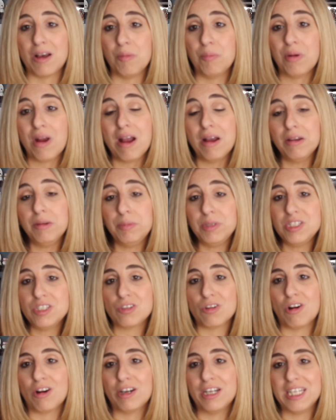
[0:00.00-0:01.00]
I'll probably be
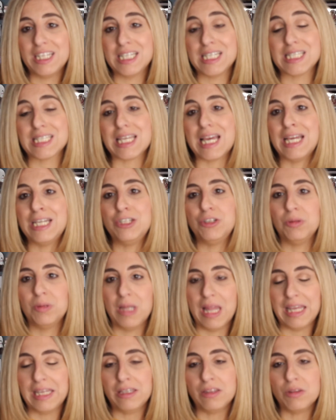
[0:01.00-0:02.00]
sorry because I do
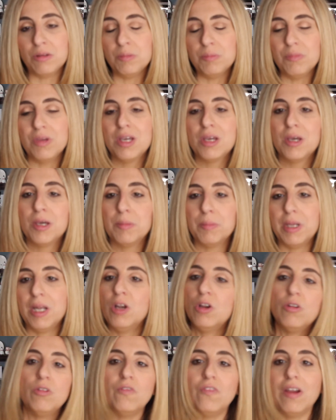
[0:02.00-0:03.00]
like them, but I
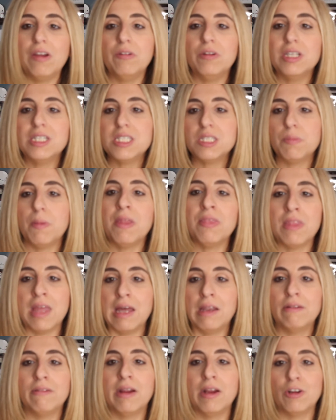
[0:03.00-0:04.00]
don't know if I want to spend
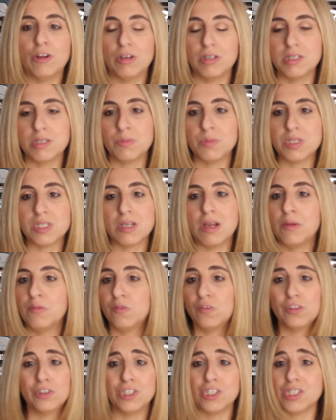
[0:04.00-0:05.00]
that around Christmas time
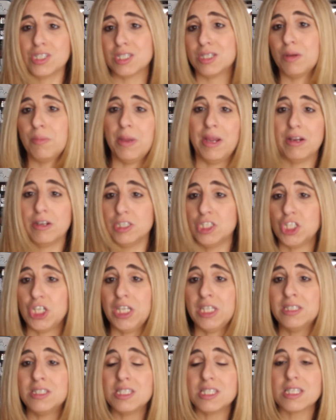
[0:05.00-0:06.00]
for just a pair of
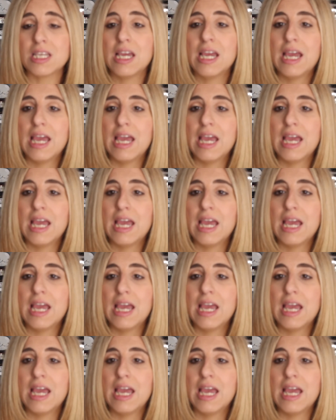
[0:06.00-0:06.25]
jeans.